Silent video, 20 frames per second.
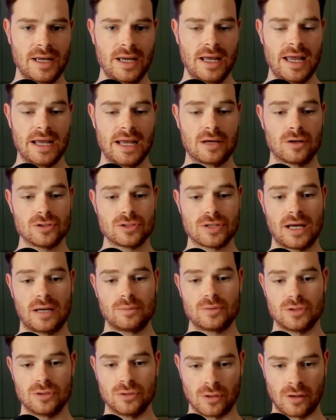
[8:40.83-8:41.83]
It can also help
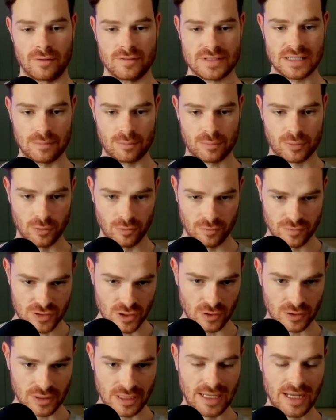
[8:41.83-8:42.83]
to obviously improve
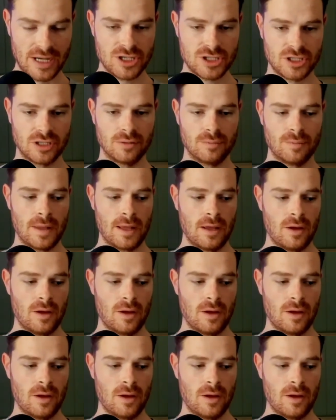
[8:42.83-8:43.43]
circulation.